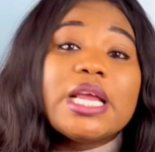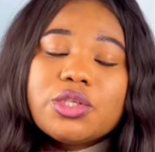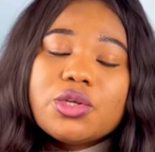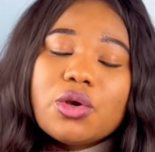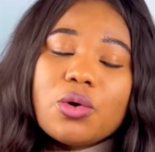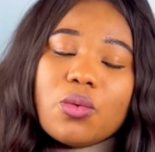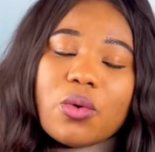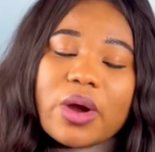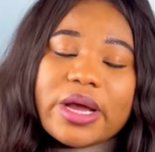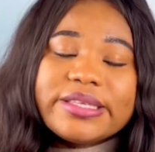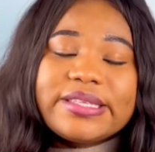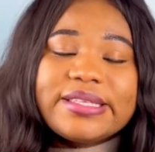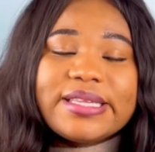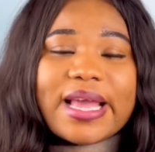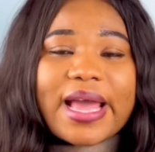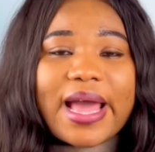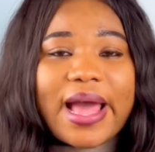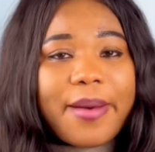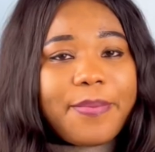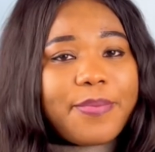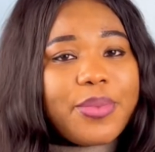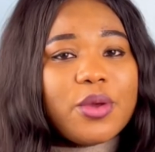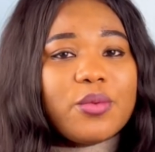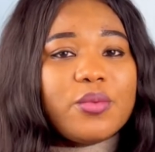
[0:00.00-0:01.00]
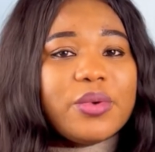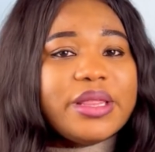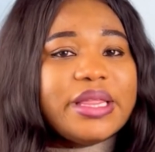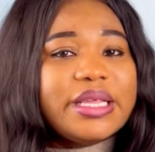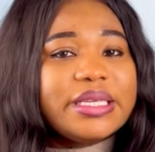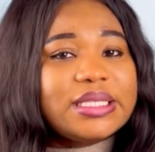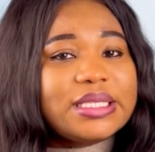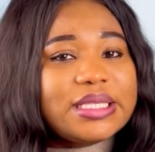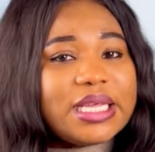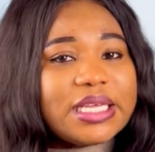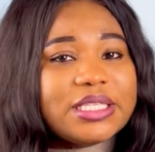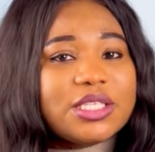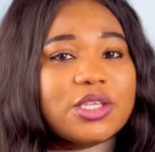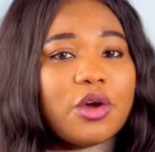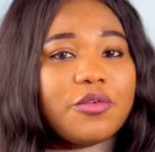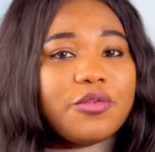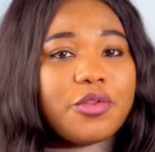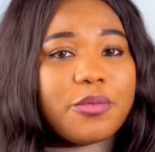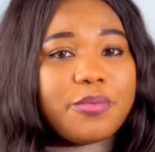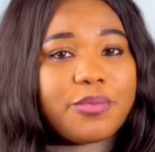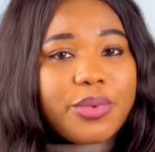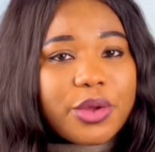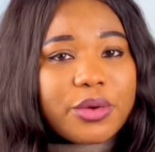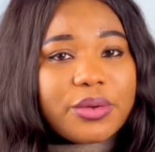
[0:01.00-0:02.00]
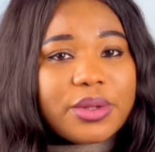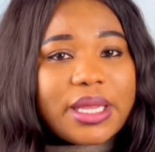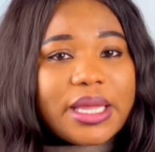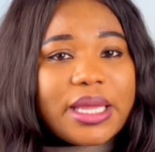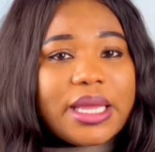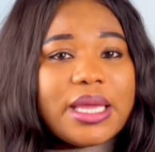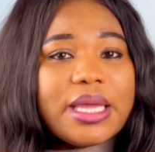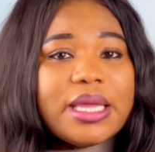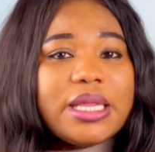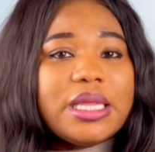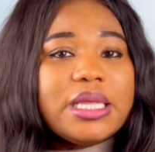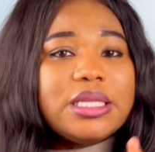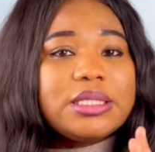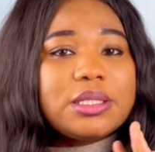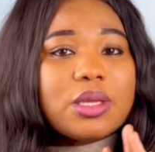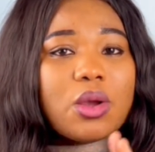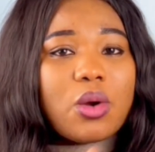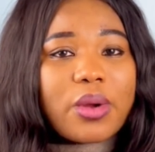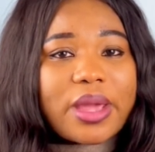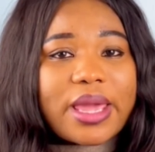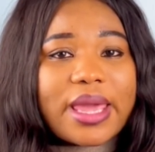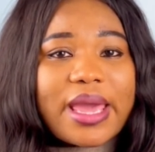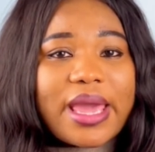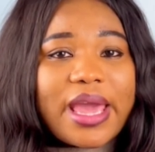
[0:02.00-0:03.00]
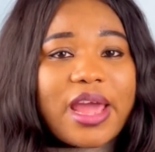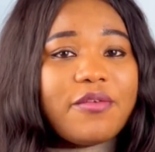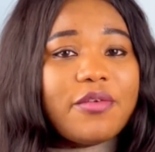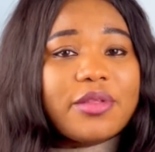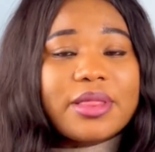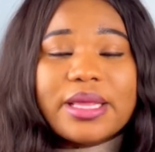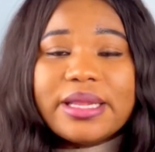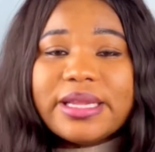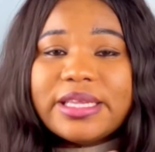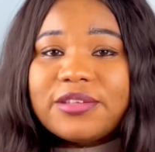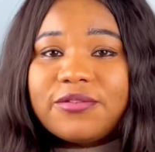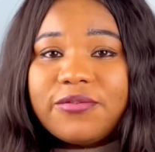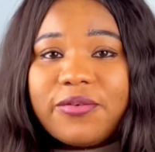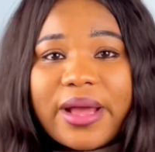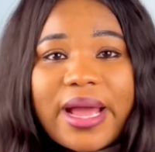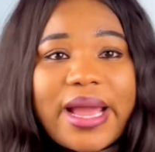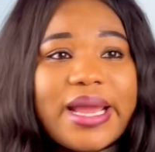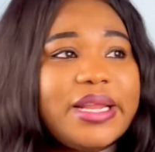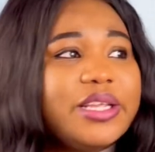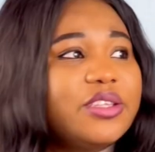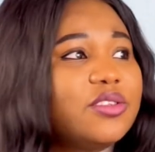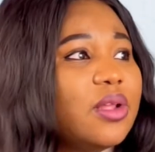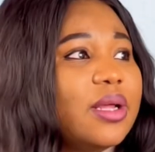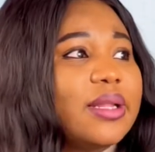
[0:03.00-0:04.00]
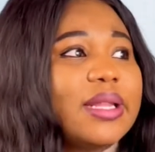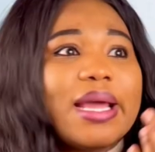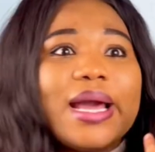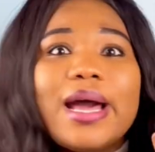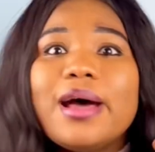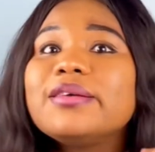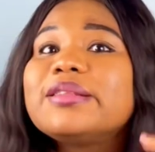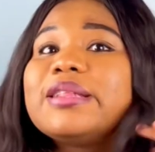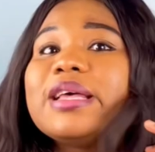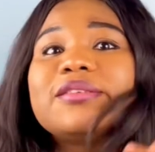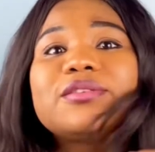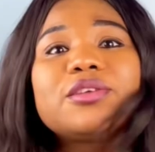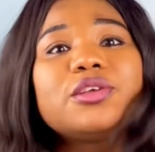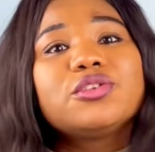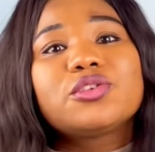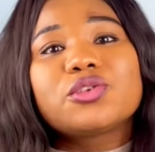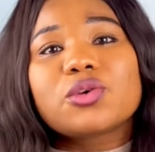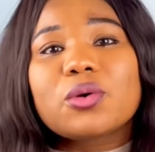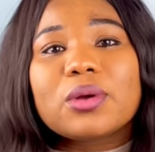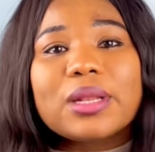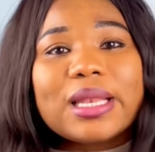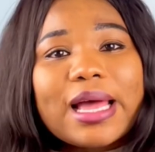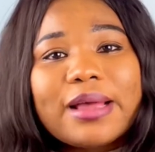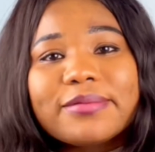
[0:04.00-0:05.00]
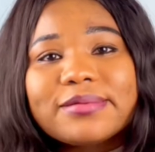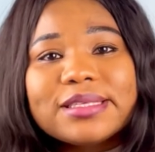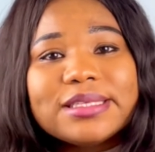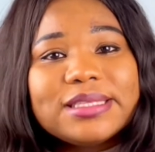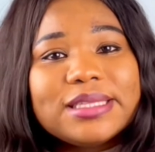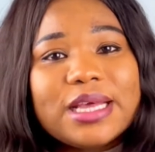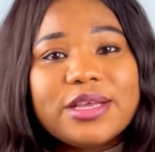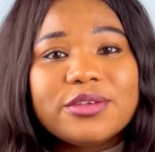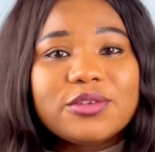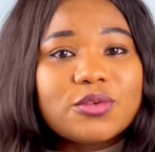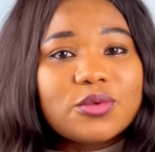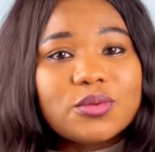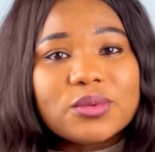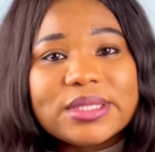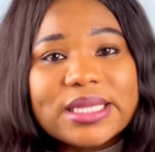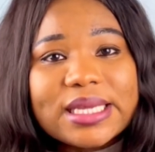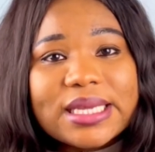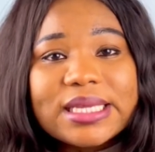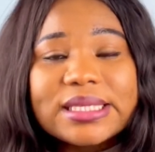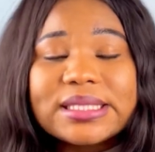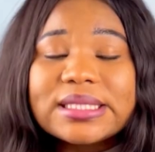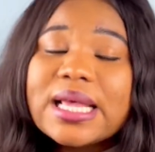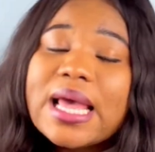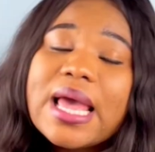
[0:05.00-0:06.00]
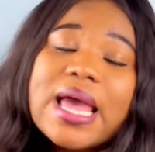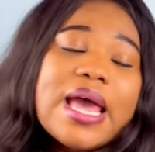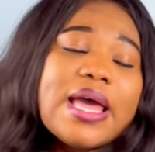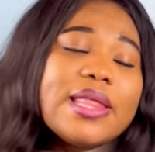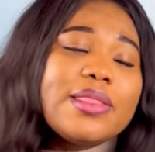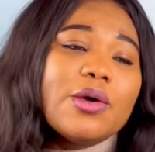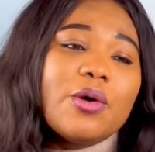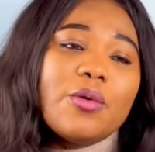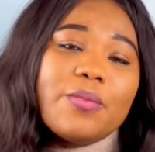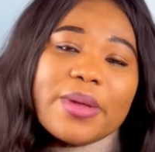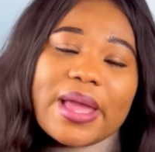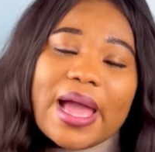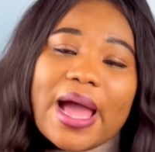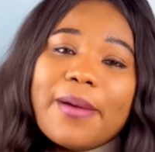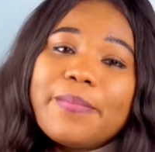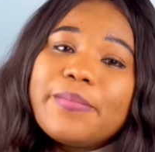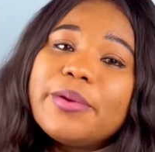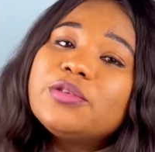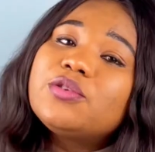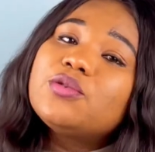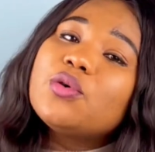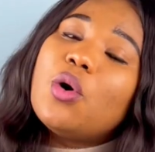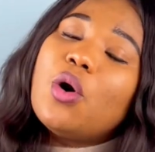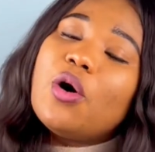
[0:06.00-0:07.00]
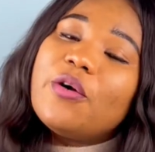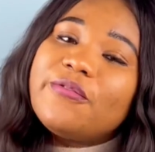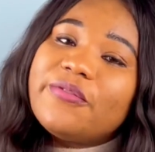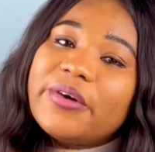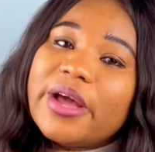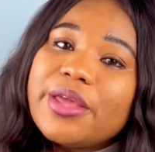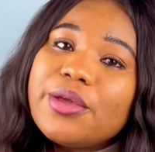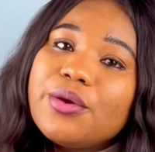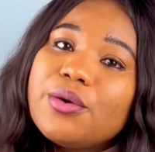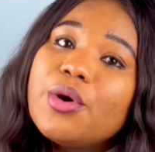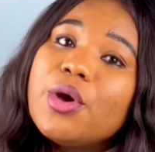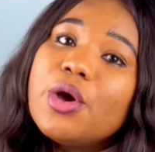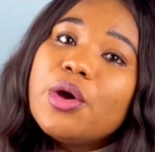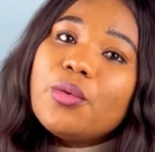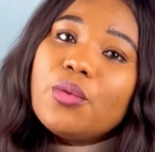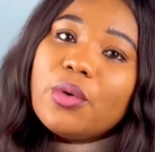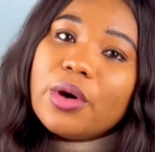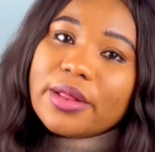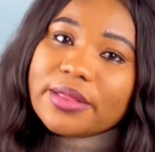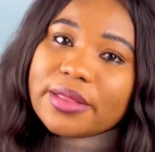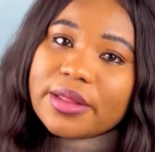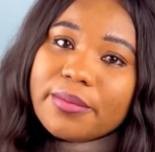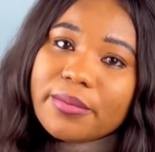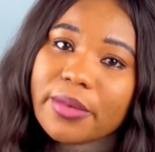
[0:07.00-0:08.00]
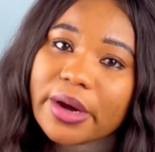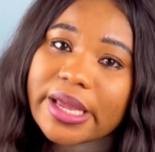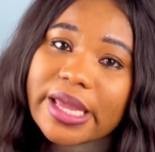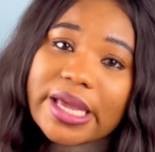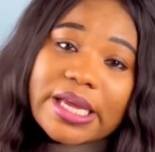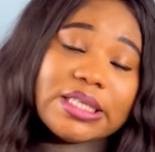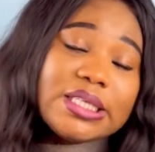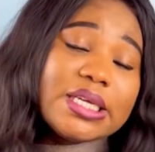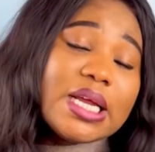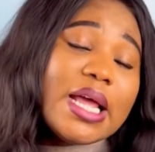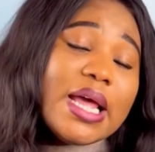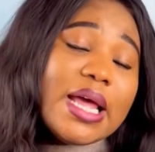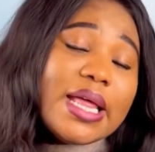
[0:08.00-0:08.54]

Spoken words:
So once they're happy with the state of the building, it's okay, everything is fine, it's not a house that's going to collapse in the next 2 days, they'll be happy to offer you the mortgage.